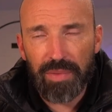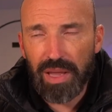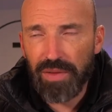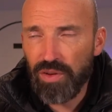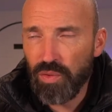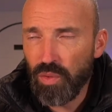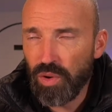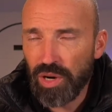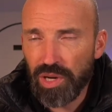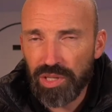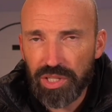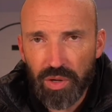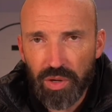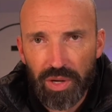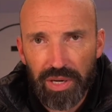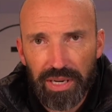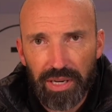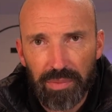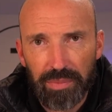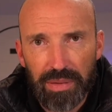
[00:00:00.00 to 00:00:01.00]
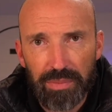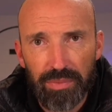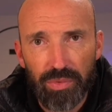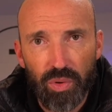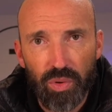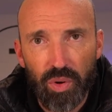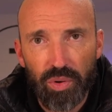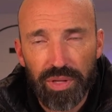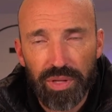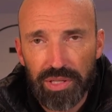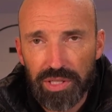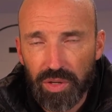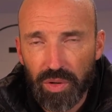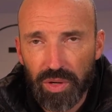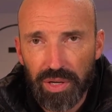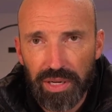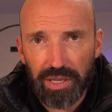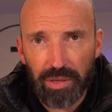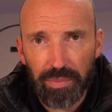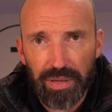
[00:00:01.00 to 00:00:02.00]
If you want to do a little bit more, then do a
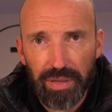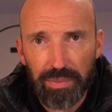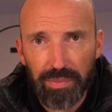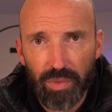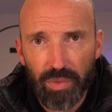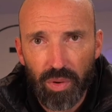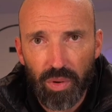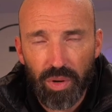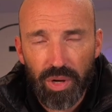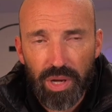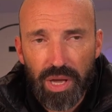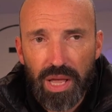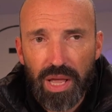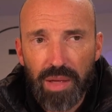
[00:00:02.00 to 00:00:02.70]
bit more.